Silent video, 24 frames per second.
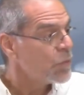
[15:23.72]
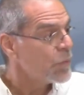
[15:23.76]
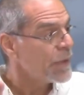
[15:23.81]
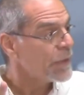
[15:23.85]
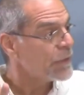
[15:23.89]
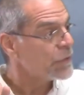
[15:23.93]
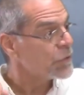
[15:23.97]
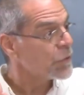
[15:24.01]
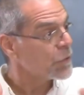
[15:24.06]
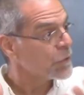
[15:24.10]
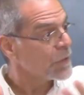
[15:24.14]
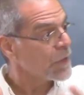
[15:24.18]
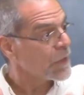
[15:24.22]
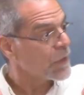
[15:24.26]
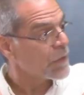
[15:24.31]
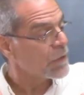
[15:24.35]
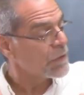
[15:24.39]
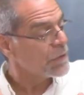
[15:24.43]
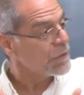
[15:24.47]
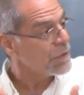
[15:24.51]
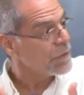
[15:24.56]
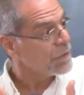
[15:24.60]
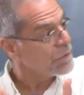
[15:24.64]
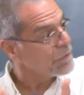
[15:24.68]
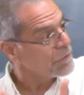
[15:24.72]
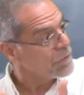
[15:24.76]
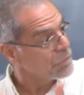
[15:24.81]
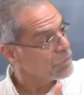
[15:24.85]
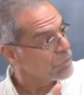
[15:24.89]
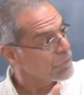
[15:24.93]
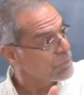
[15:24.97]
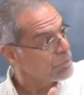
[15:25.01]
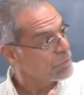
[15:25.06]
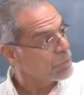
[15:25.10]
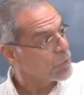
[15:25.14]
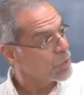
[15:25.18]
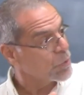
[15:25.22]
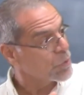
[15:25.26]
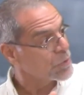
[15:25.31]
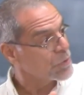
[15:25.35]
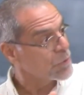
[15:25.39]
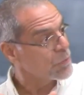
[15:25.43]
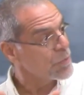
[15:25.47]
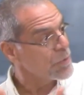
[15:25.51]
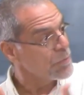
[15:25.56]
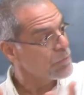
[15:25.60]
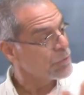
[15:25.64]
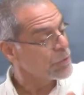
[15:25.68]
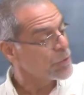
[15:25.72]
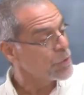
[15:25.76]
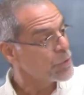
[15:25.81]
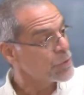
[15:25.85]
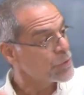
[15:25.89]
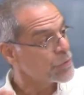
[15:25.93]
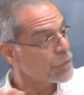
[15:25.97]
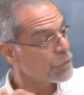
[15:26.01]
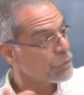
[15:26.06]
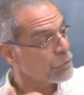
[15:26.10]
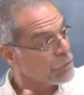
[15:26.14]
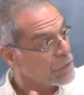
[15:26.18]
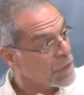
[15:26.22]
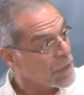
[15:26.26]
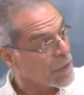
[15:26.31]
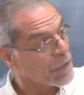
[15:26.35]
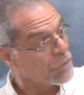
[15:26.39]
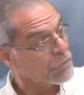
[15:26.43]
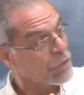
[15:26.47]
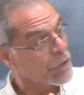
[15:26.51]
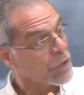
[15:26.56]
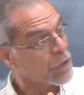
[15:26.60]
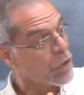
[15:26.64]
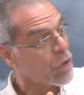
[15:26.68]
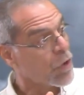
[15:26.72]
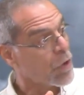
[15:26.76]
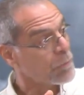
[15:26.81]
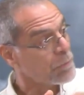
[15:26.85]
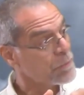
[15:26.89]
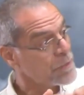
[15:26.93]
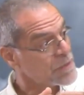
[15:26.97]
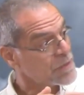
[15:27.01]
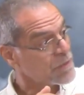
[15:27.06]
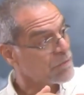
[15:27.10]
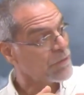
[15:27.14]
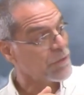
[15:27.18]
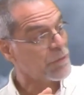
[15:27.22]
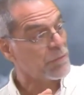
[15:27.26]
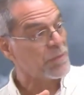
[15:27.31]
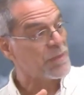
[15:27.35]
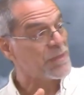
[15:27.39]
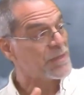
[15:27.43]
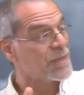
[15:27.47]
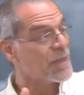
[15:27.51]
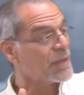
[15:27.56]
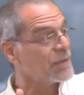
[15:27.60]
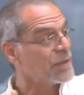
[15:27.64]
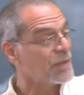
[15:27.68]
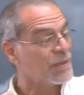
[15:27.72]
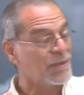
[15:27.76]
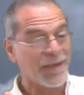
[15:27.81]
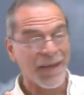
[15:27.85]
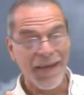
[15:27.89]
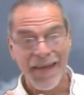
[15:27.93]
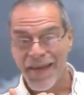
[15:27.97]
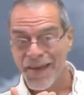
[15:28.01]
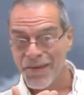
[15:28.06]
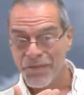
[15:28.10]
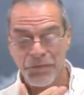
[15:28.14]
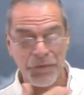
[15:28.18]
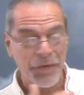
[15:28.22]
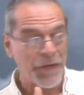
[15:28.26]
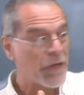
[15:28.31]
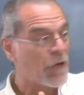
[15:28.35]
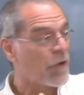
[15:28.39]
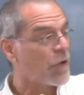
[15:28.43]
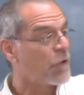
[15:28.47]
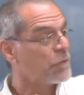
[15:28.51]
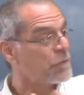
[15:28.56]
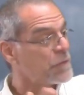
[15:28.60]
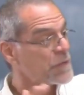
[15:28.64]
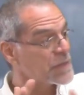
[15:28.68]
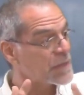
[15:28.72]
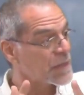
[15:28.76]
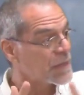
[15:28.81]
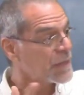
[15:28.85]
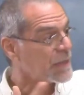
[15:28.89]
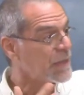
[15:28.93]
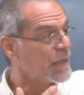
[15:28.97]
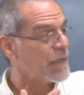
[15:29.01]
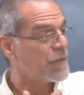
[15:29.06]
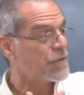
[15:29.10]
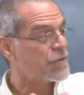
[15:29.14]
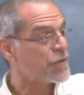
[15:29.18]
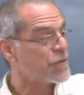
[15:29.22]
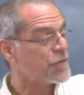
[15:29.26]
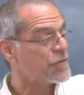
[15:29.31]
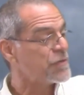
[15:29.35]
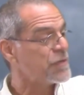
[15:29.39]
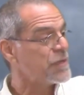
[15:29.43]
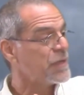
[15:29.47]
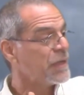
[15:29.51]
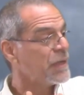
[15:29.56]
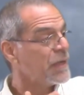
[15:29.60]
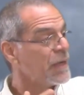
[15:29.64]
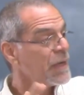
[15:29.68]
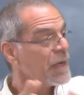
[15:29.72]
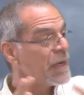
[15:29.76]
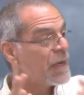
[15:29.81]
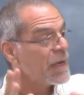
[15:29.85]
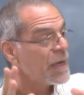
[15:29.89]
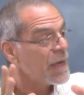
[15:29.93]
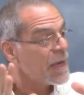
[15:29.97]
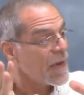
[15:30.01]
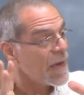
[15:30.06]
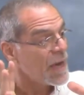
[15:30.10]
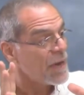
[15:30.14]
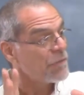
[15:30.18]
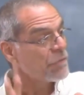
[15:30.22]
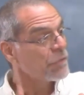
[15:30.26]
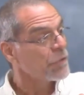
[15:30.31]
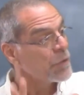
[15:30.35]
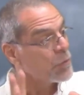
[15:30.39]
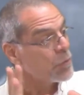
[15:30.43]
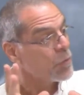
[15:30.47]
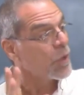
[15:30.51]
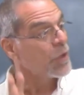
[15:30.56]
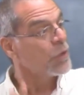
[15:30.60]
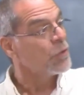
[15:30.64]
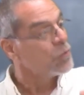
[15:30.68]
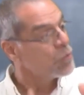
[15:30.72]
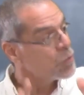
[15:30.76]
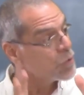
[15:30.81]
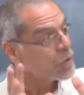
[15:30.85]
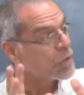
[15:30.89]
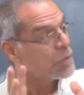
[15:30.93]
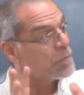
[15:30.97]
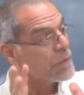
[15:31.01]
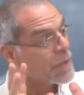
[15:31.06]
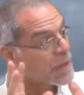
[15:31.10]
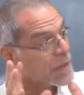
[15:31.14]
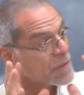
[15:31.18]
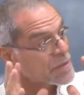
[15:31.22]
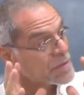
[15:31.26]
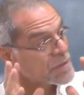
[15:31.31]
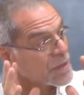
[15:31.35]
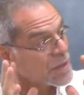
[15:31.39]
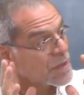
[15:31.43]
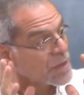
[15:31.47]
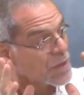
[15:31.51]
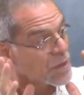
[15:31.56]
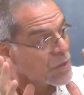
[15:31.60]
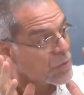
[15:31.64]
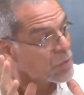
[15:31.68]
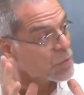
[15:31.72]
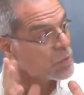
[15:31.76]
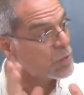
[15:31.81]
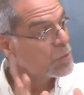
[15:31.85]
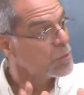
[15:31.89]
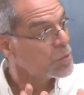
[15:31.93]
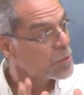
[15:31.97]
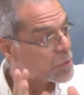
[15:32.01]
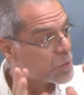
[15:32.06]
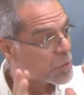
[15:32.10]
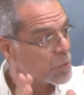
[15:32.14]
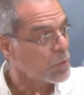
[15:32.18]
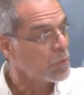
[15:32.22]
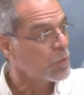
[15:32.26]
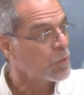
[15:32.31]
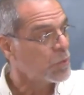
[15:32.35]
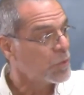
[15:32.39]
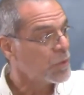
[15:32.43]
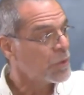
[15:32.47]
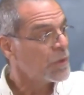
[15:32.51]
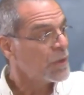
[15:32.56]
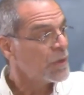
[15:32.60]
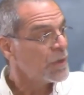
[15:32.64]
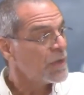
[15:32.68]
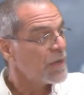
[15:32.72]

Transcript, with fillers: We took the, the, the, report and we produced 300 copies of it. We sent it to every office and agency, everyone who could be considered a who's who.